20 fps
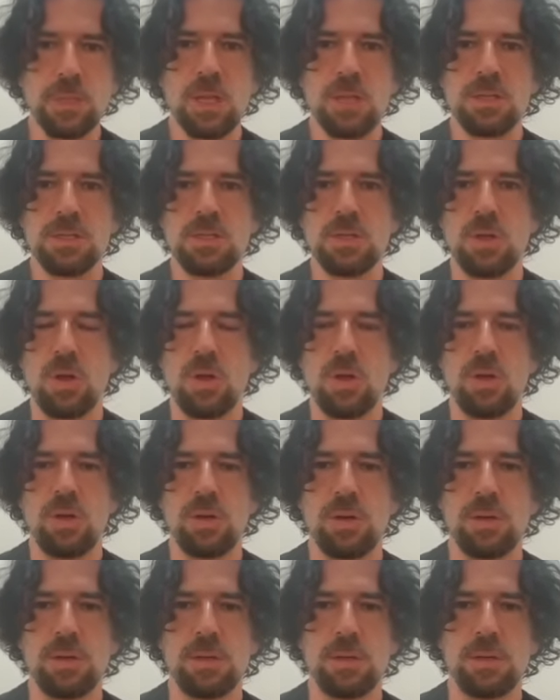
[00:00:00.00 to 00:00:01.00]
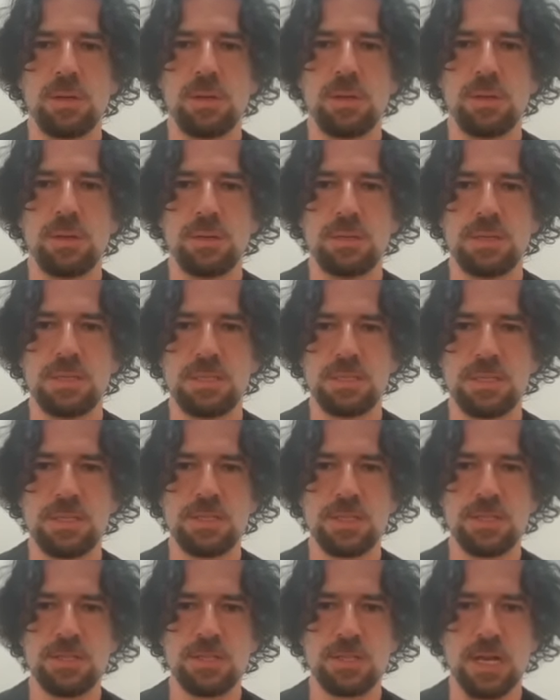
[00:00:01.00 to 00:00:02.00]
So this is
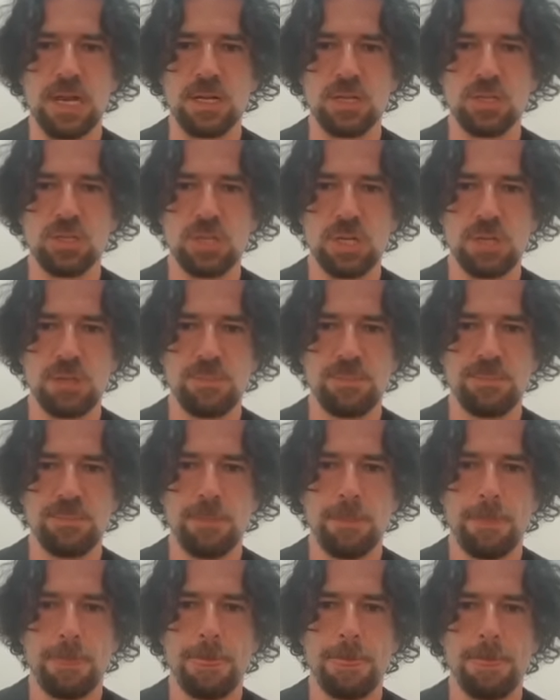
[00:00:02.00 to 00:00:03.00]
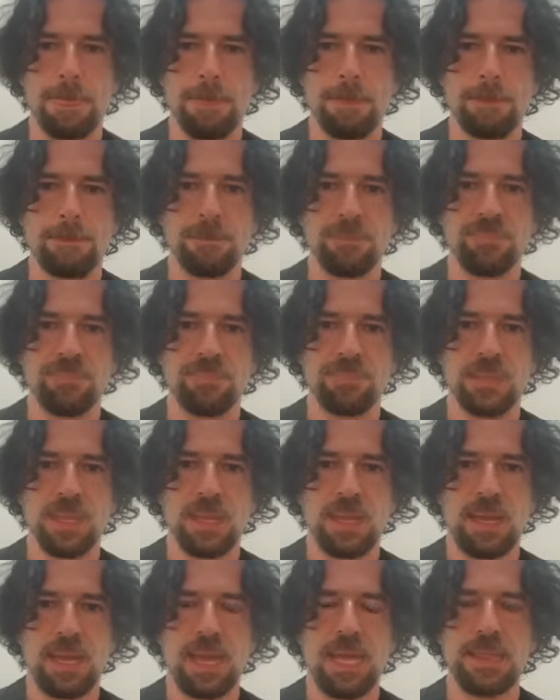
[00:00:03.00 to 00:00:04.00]
the structure,
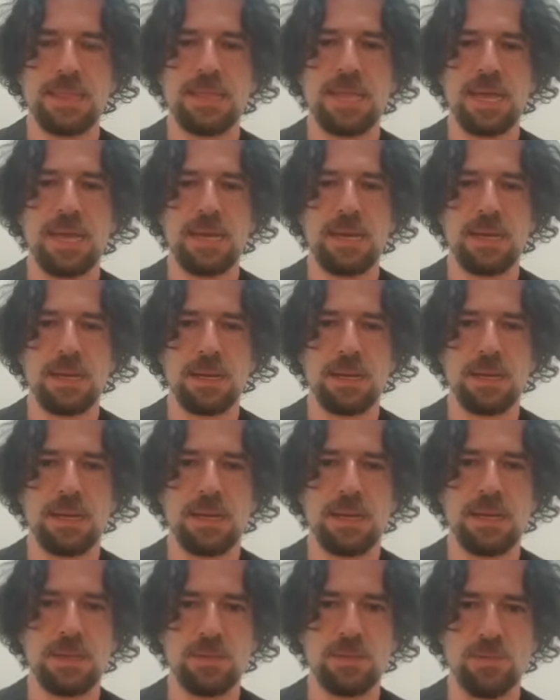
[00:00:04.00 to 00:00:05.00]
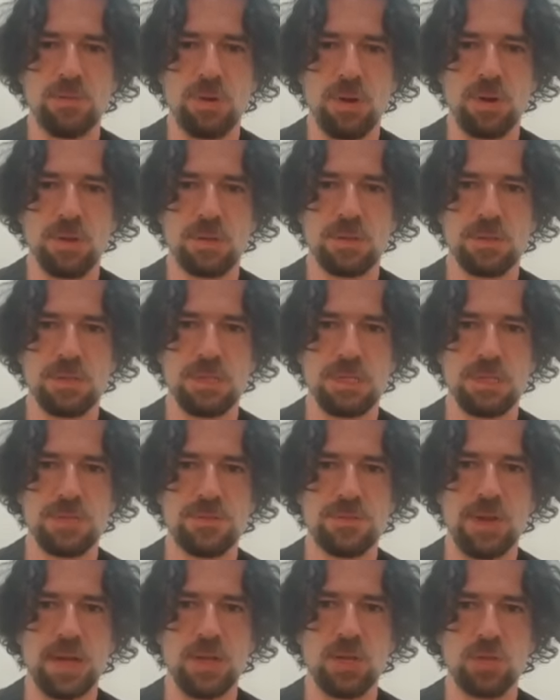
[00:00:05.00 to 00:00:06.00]
and then it wrote this
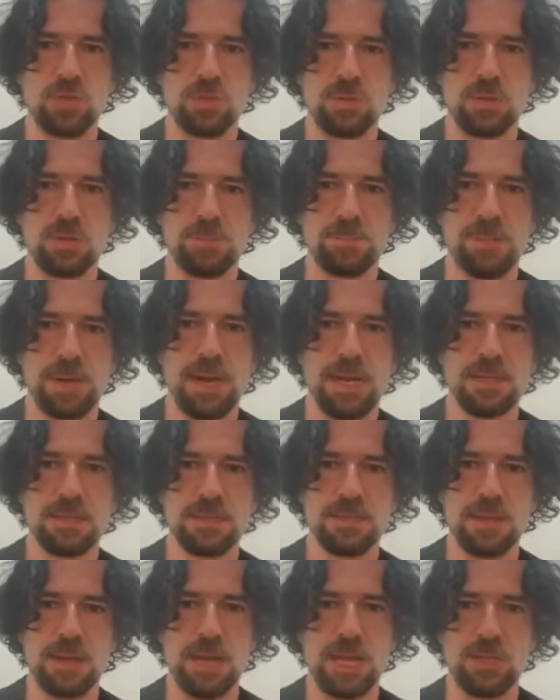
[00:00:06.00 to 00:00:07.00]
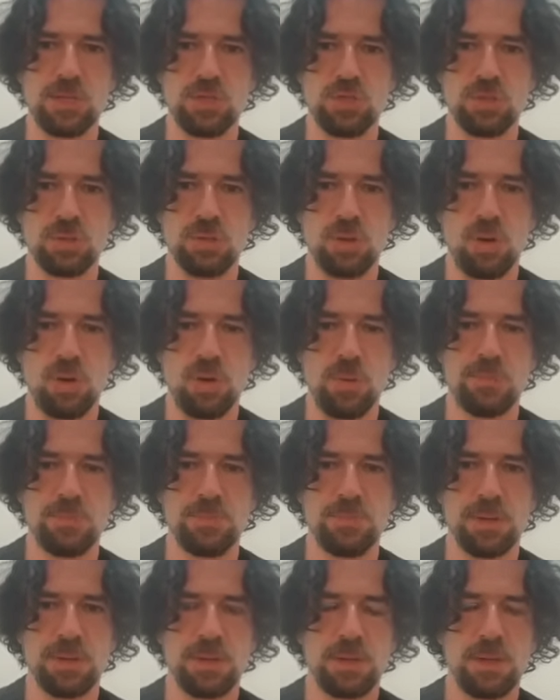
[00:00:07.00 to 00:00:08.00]
function parse range
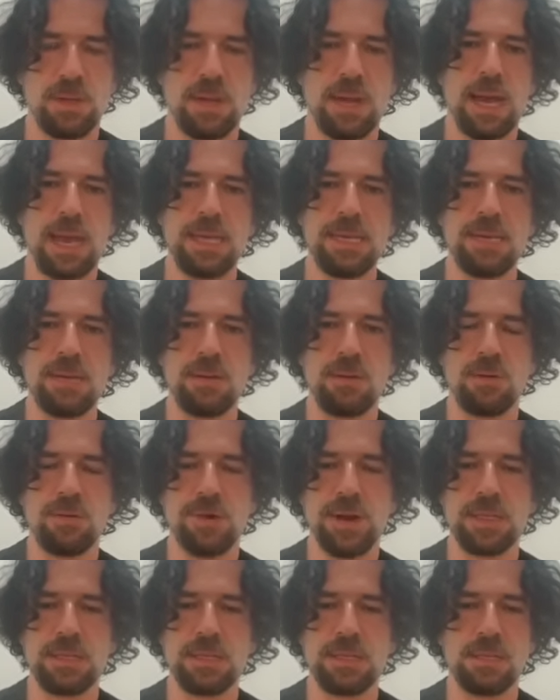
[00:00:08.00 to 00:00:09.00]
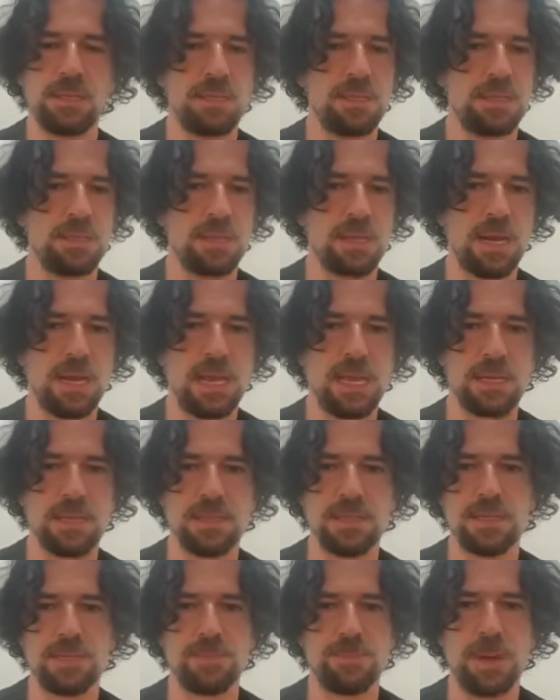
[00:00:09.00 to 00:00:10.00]
op. I already didn't like
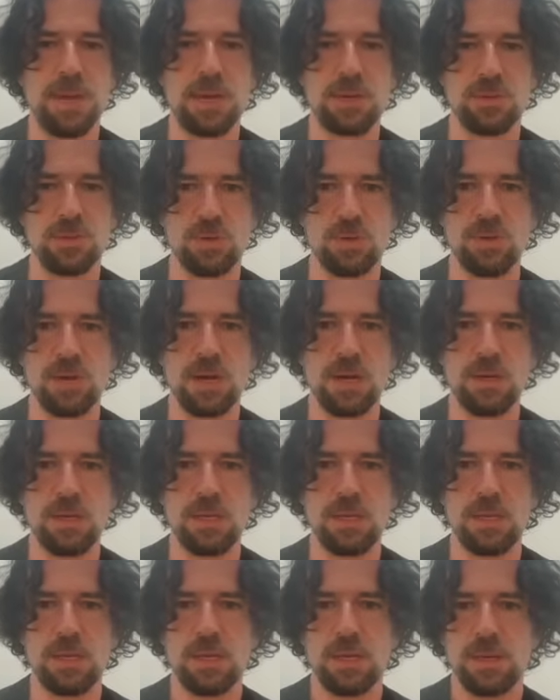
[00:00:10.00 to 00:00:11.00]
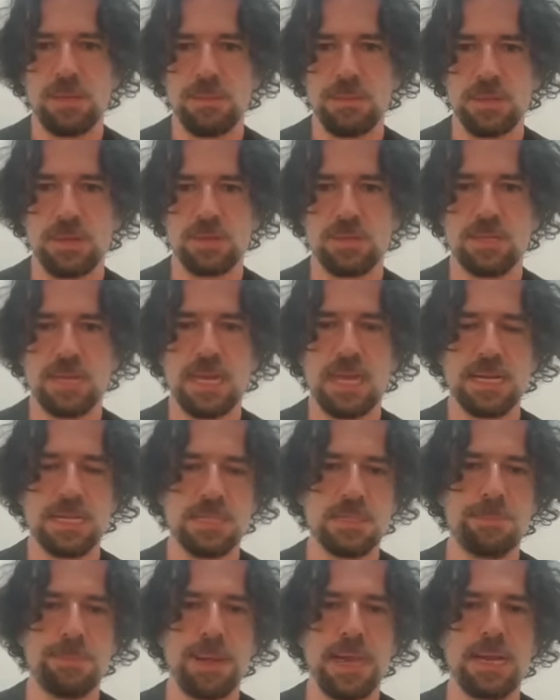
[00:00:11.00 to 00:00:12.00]
this particularly because I
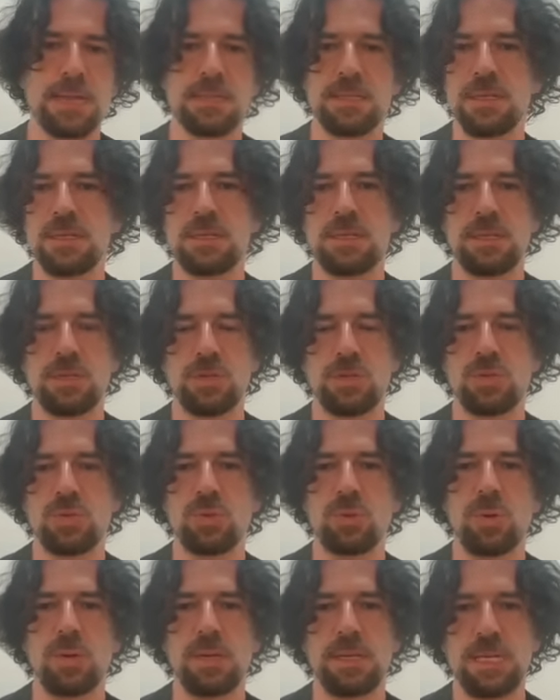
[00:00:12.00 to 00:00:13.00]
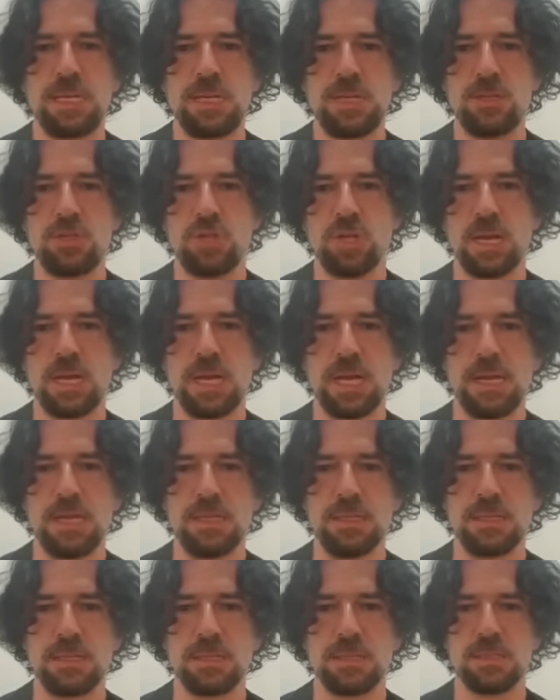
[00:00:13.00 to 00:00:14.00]
expected it to
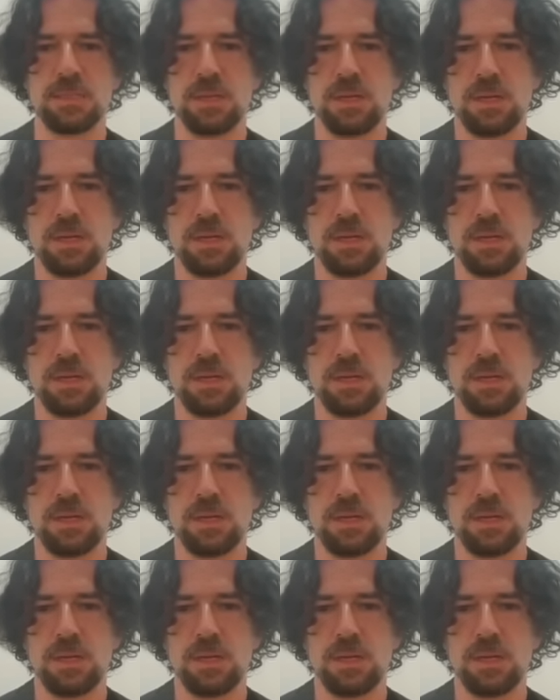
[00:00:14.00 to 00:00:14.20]
initialize